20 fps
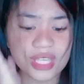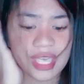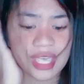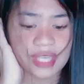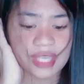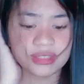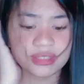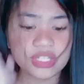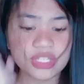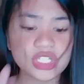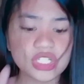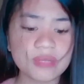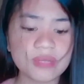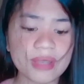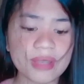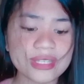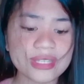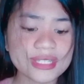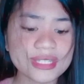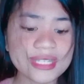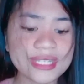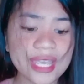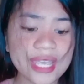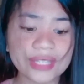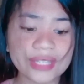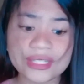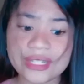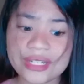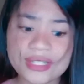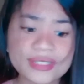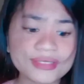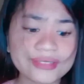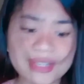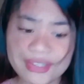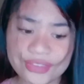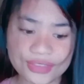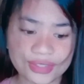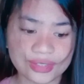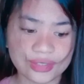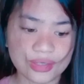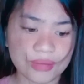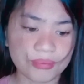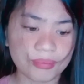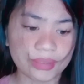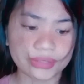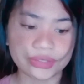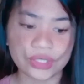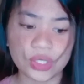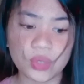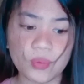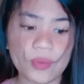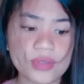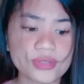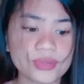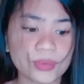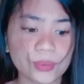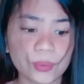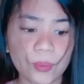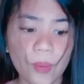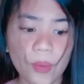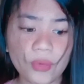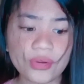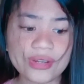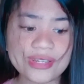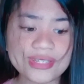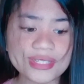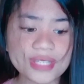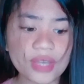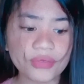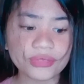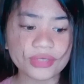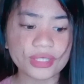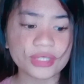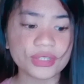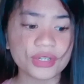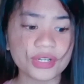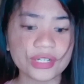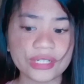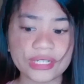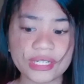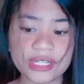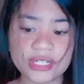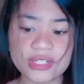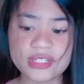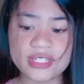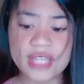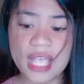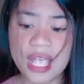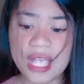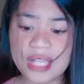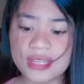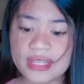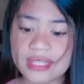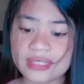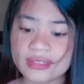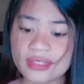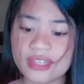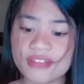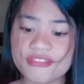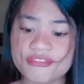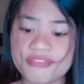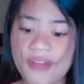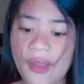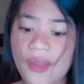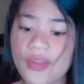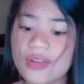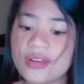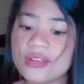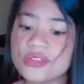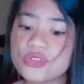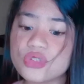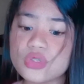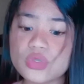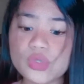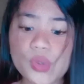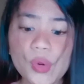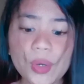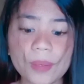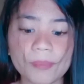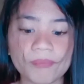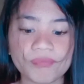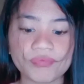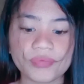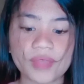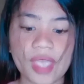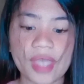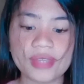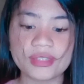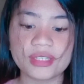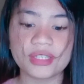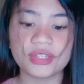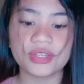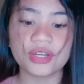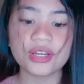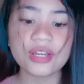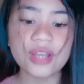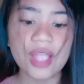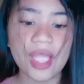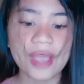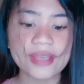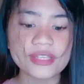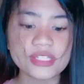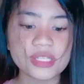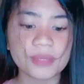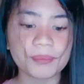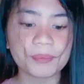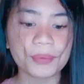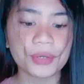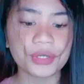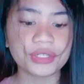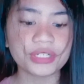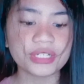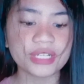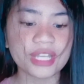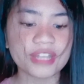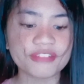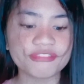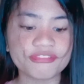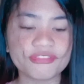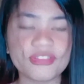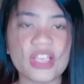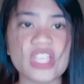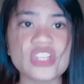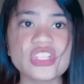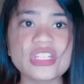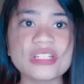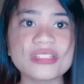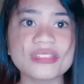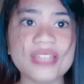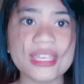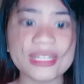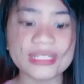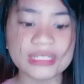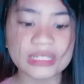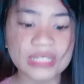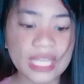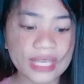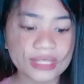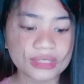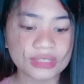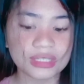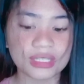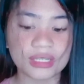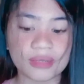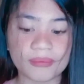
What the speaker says: that she might see and hear nothing, but there was a roaring sound in her ears like that of a violent storm, and in her eyes a burning and flashing like lightning.